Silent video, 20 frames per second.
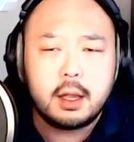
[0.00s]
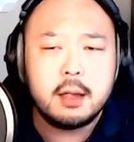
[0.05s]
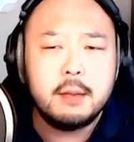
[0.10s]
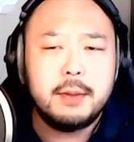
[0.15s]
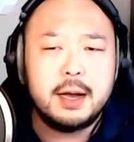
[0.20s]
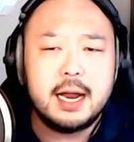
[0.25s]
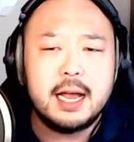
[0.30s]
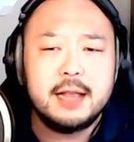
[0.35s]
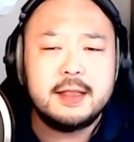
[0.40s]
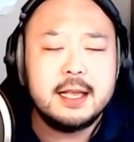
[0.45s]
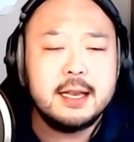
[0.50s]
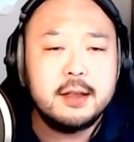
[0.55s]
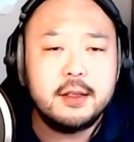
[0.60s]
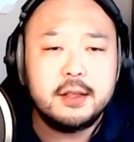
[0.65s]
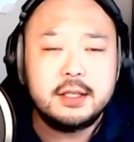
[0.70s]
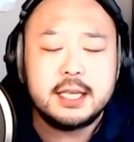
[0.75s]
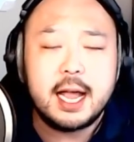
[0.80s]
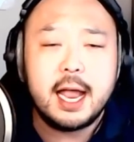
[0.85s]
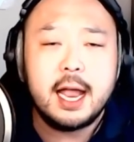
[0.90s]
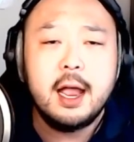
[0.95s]
But at the end of the
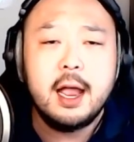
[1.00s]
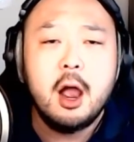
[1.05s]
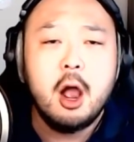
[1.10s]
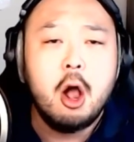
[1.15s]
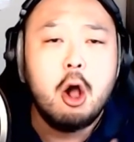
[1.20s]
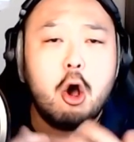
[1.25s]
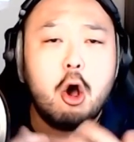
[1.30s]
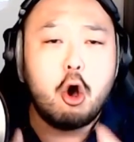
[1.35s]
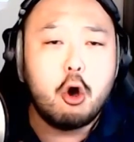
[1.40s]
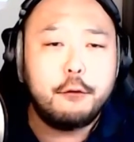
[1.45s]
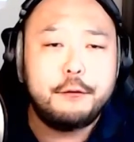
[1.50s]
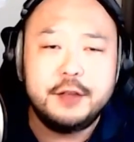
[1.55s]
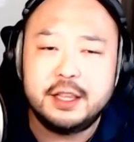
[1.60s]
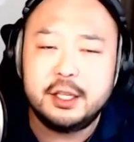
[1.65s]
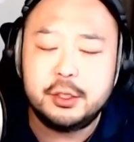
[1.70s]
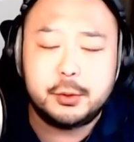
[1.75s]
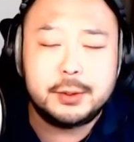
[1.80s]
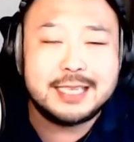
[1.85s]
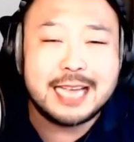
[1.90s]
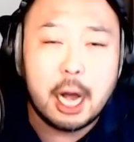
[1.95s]
day, hopefully
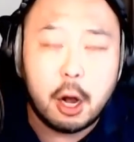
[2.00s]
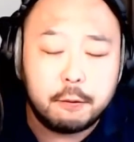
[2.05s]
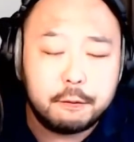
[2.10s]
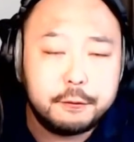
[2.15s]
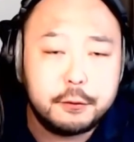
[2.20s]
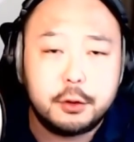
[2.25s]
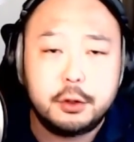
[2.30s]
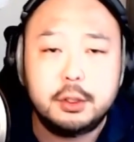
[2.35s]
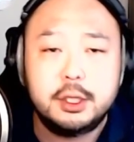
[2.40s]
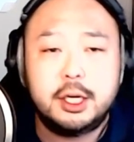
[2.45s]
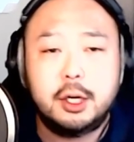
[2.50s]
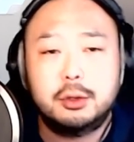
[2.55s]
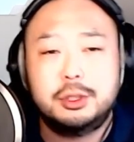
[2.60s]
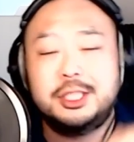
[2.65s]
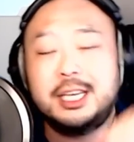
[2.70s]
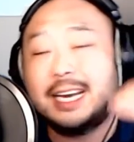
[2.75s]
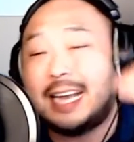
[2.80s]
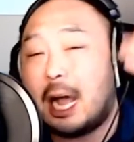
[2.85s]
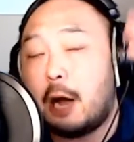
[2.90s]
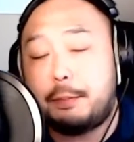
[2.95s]
this was helpful.
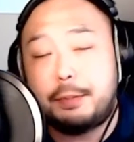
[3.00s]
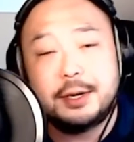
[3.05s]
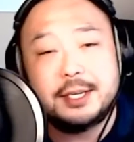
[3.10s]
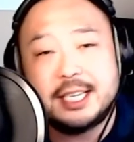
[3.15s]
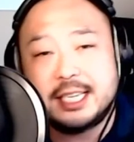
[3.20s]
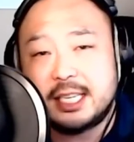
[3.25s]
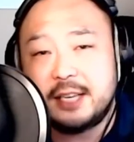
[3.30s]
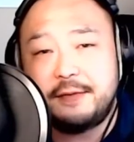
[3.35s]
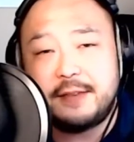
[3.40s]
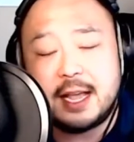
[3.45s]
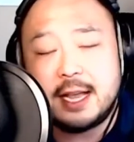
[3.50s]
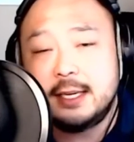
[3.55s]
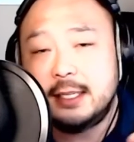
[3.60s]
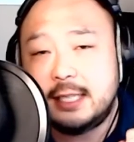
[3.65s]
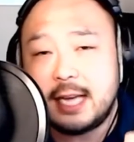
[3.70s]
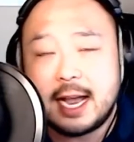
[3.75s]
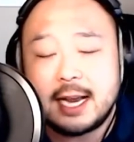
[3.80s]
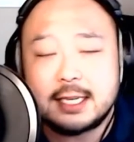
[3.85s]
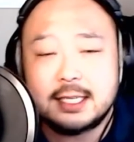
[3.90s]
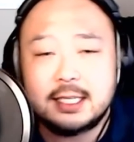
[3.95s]
Check out Predictive
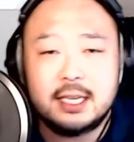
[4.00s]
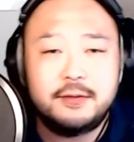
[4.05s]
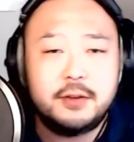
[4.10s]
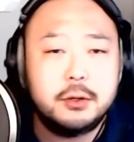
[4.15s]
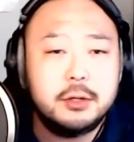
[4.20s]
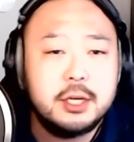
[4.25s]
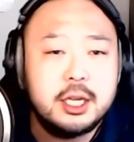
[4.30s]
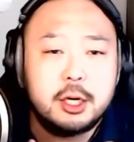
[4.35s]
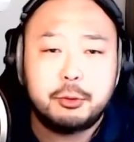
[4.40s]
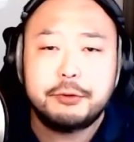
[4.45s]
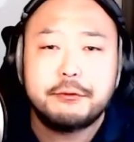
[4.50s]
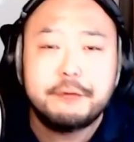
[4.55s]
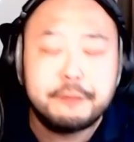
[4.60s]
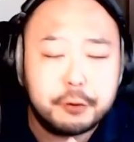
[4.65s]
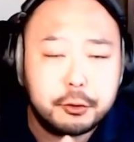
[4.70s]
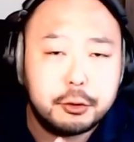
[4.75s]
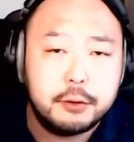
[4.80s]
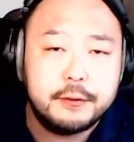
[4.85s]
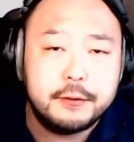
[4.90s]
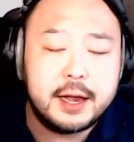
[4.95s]
Index. If you need a
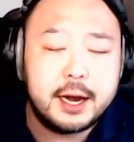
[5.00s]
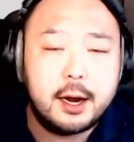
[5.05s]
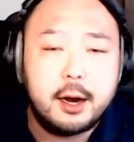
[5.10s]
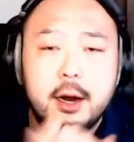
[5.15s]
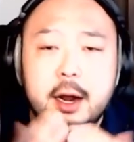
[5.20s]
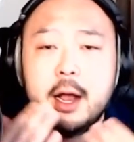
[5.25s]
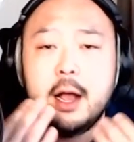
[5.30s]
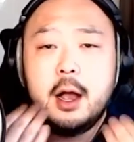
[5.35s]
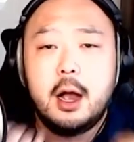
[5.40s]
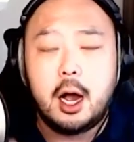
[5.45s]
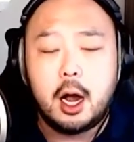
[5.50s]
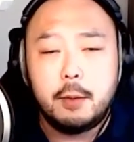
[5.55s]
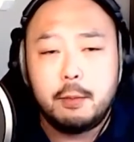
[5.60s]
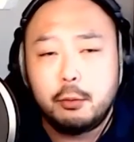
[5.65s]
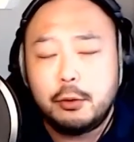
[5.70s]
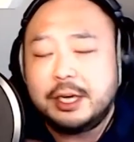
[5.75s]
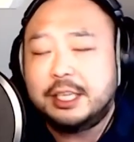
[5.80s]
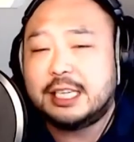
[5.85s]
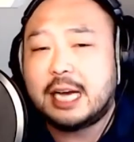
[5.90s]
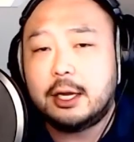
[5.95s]
referral there,
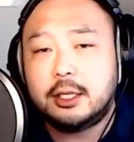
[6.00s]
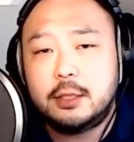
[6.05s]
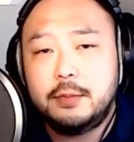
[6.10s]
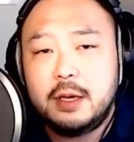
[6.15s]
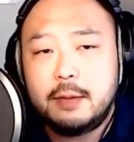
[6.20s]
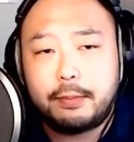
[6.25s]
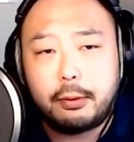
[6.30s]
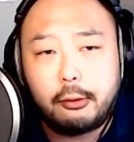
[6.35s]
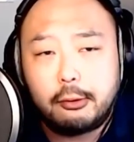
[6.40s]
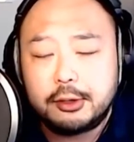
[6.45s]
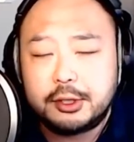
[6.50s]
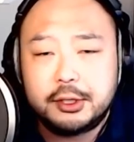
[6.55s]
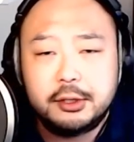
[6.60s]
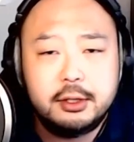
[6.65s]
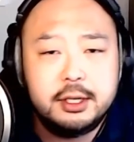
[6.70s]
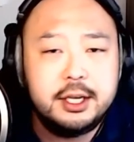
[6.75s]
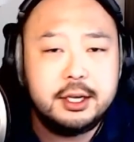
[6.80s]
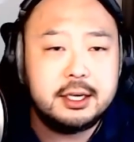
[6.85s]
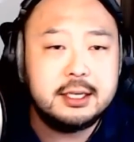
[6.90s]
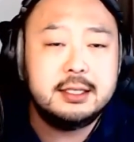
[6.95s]
reach out to me
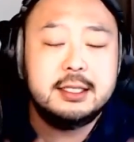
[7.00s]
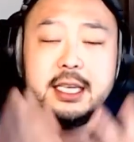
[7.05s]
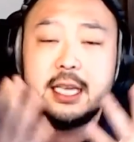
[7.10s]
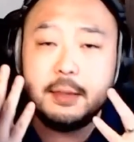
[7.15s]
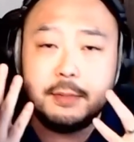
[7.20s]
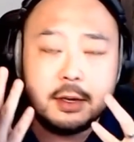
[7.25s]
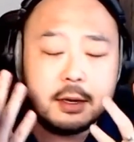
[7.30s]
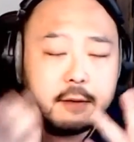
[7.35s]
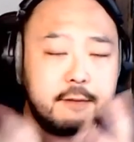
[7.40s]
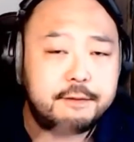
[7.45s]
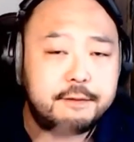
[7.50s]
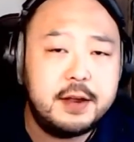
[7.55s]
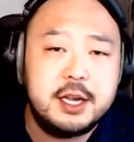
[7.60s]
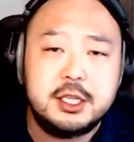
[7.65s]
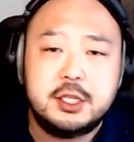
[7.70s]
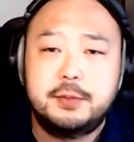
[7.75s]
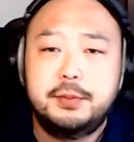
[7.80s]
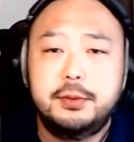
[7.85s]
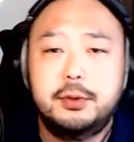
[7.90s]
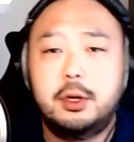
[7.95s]
personally. You can DM me on
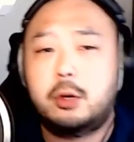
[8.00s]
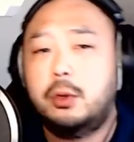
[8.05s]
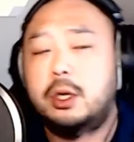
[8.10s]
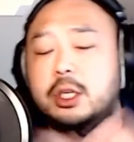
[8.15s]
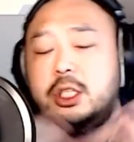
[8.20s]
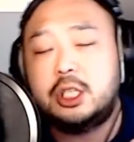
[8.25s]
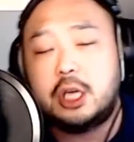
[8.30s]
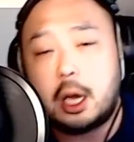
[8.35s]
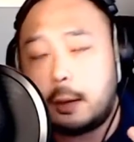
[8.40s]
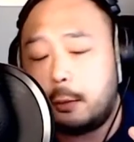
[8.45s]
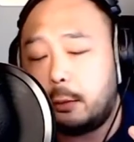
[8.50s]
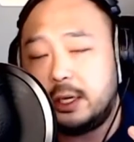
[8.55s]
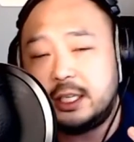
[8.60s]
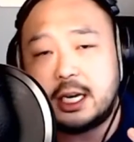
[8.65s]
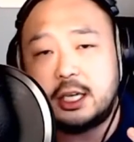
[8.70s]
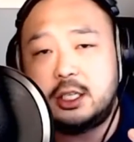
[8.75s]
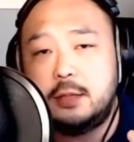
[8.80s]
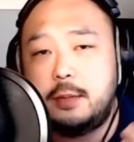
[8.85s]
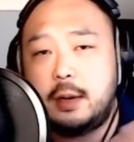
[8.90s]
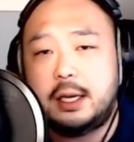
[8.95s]
Facebook, reach
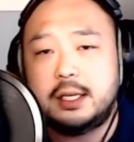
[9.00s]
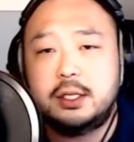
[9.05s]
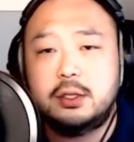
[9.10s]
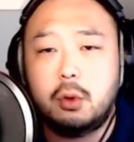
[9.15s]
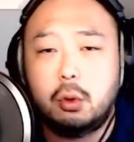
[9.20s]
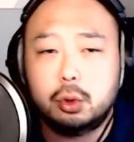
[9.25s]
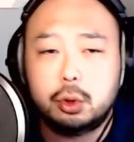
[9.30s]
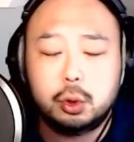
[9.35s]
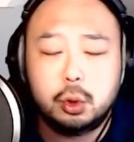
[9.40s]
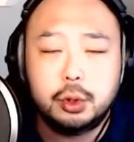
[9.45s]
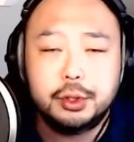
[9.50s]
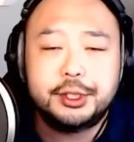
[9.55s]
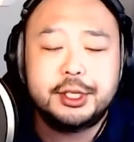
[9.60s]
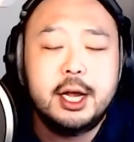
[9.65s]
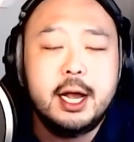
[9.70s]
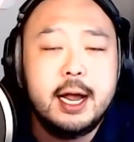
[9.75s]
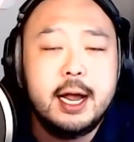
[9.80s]
out to my socials.